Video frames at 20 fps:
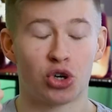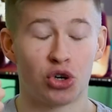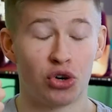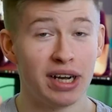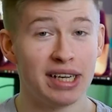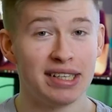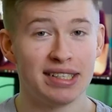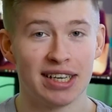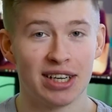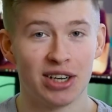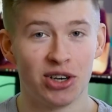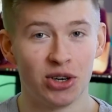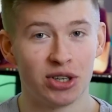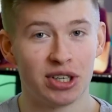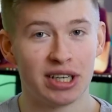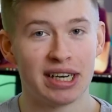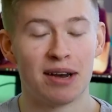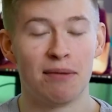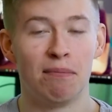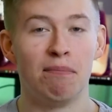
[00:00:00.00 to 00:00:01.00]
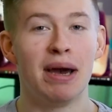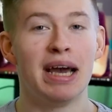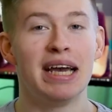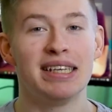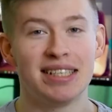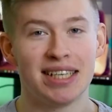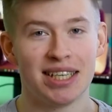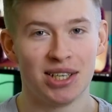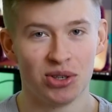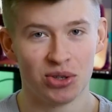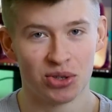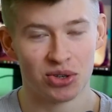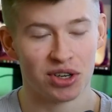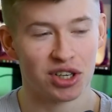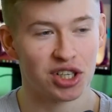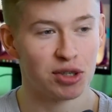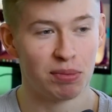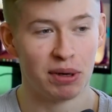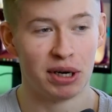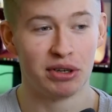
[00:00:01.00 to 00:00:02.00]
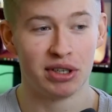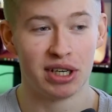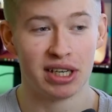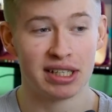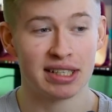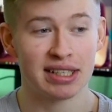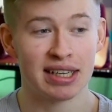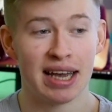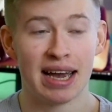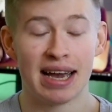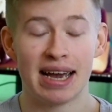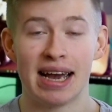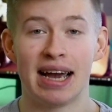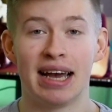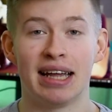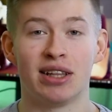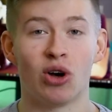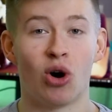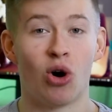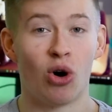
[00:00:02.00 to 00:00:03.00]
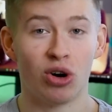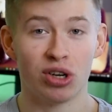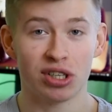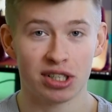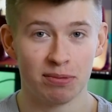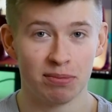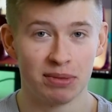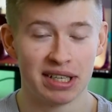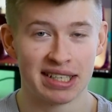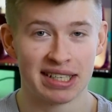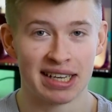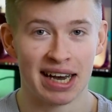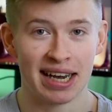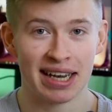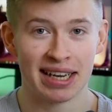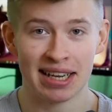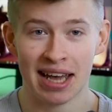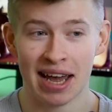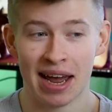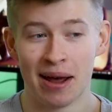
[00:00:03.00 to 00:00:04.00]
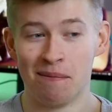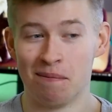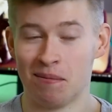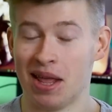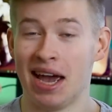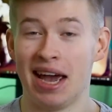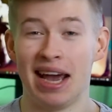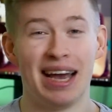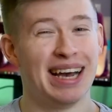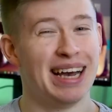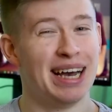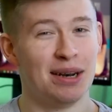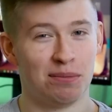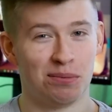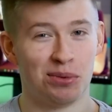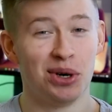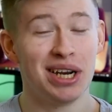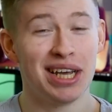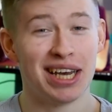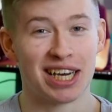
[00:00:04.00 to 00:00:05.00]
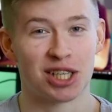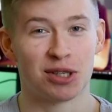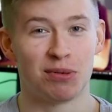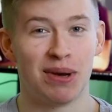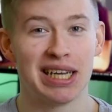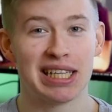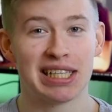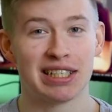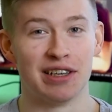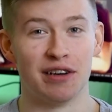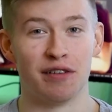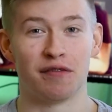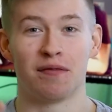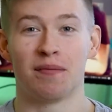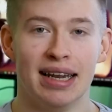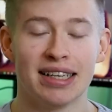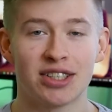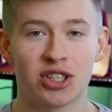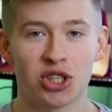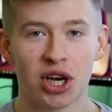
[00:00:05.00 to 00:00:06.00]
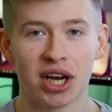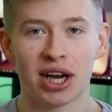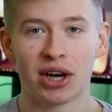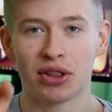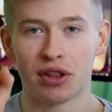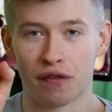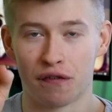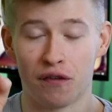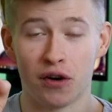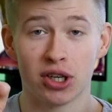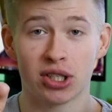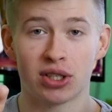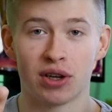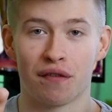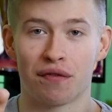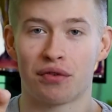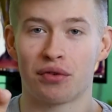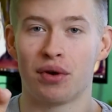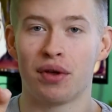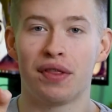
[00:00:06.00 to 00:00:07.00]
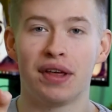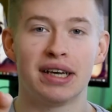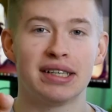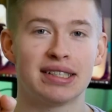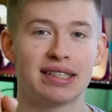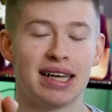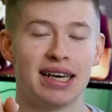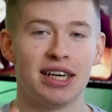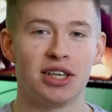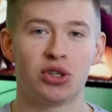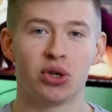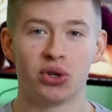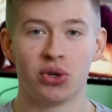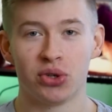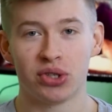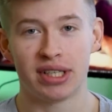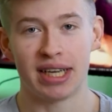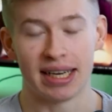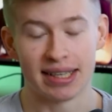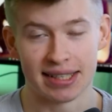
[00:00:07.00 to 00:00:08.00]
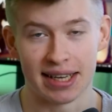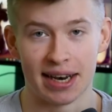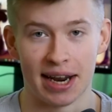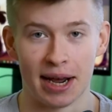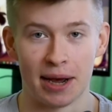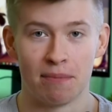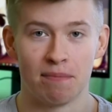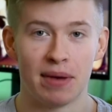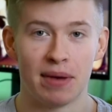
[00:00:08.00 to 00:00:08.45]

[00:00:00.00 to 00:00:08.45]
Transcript: crazy good, amazing user experience and awesome design and pretty expensive. Let's check out the first of three things they introduced yesterday,